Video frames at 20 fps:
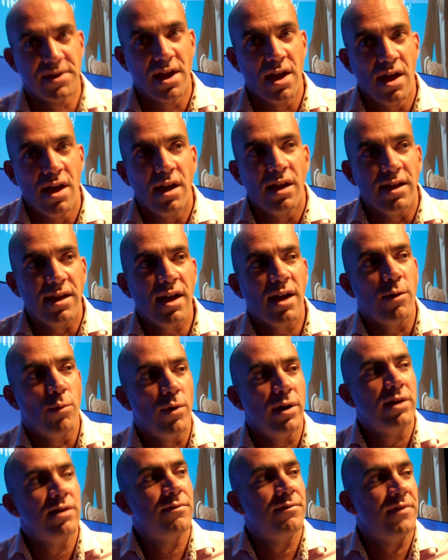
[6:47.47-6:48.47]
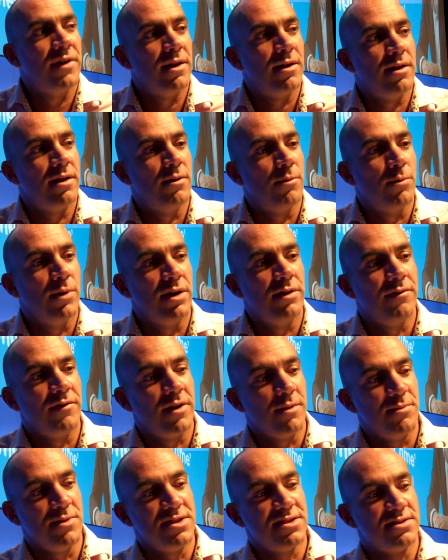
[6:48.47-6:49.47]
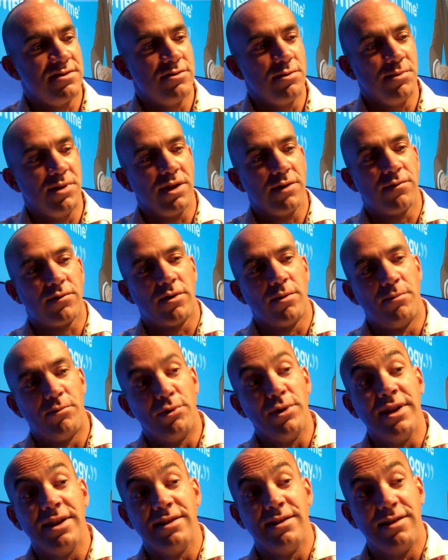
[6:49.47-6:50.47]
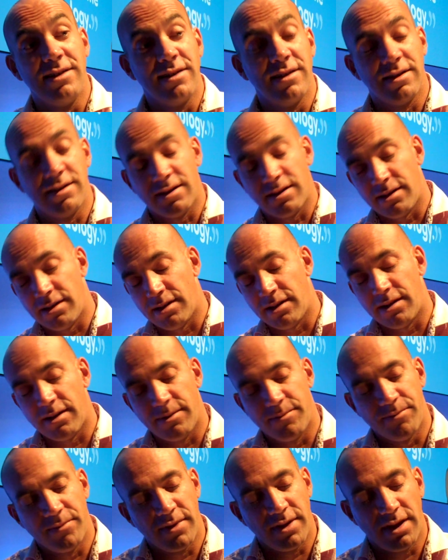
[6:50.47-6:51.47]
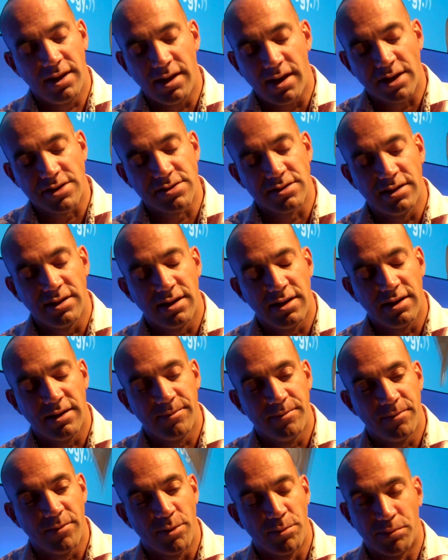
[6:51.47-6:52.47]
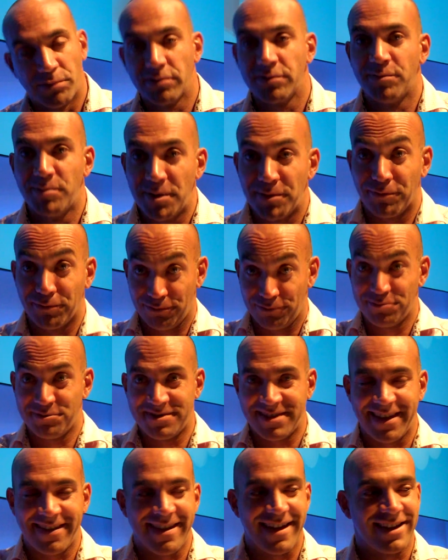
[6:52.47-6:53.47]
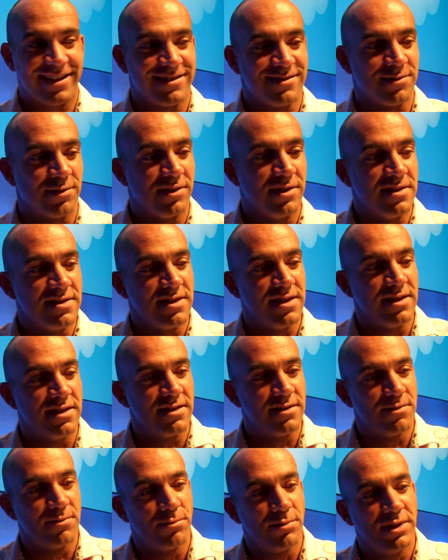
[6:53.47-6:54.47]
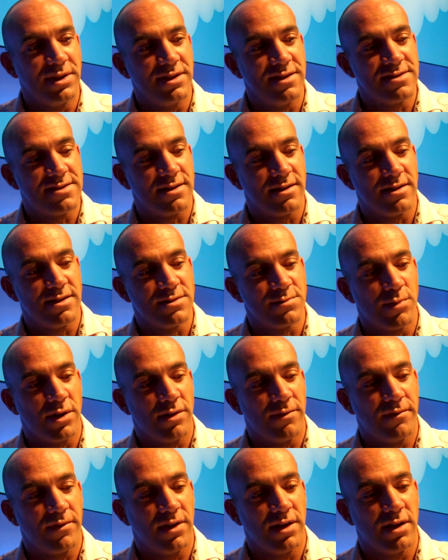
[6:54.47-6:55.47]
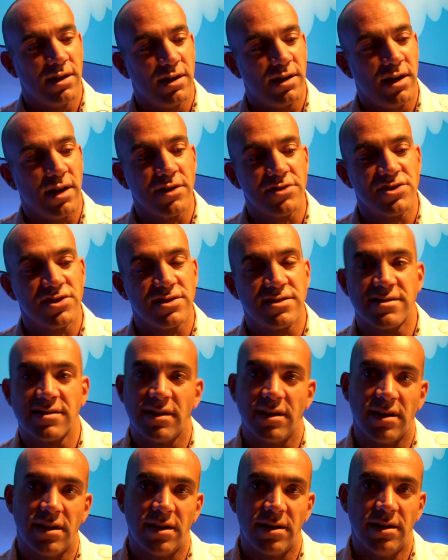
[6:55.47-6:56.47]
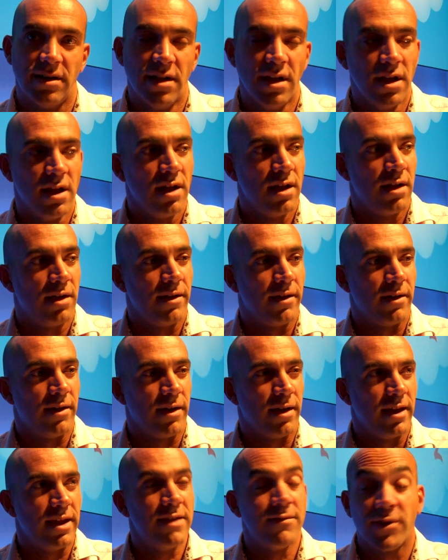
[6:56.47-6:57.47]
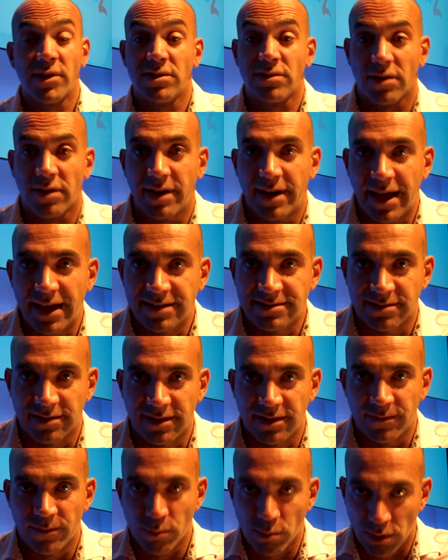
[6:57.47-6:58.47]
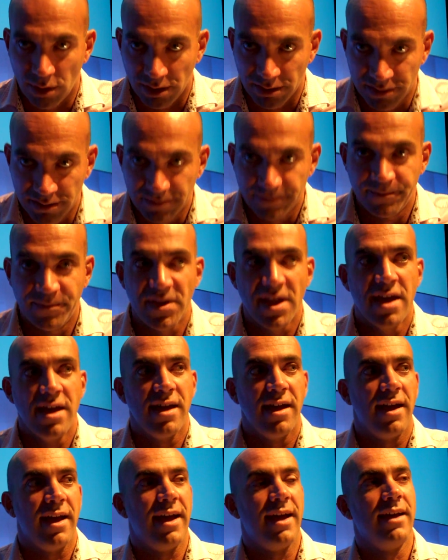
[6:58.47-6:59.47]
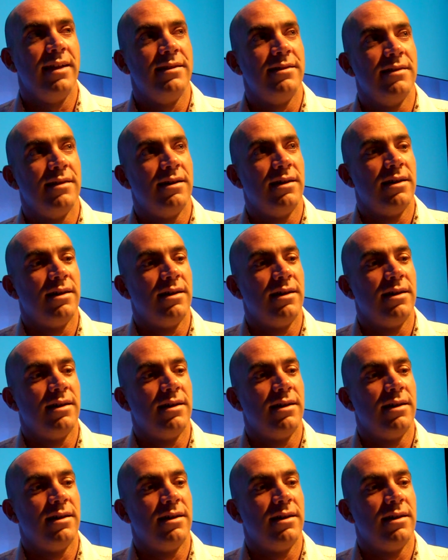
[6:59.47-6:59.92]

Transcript: Yeah, one of them is Dominic from Reed. He actually approved me to say that. So Reed is one of the largest event organizer in the world, and